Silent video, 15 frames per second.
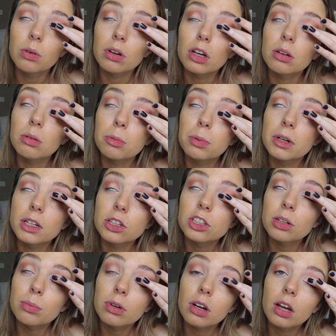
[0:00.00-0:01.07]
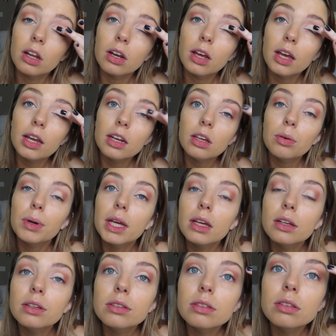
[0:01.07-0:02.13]
we're going to be putting shimmer on
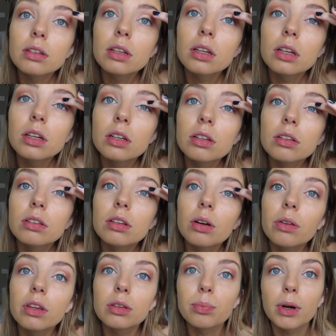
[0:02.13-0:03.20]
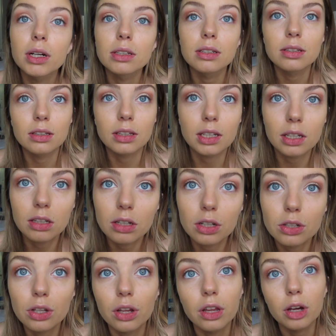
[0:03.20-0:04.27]
anyways, so this part doesn't
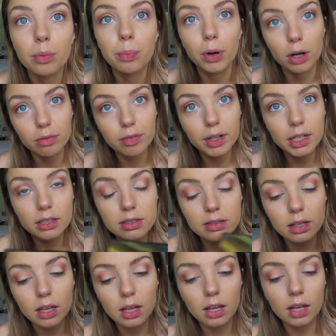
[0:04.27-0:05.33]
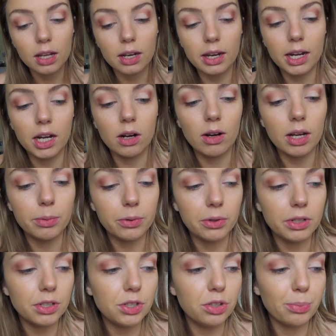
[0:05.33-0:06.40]
need to look perfect. Now I'm
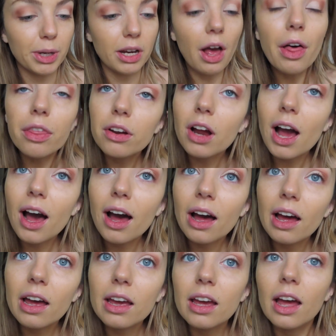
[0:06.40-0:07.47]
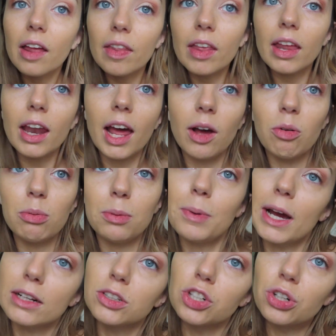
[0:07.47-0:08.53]
going to do my other eye, and then I'll be
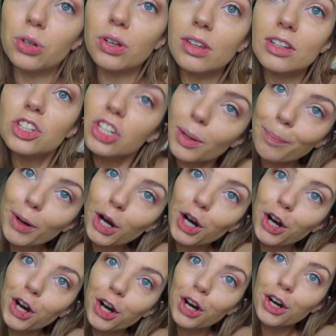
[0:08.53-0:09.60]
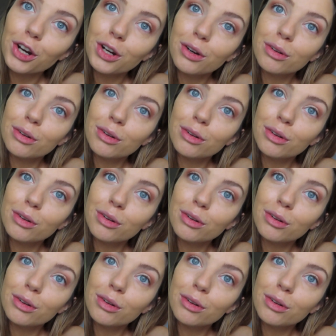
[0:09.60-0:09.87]
back to show you the shimmer.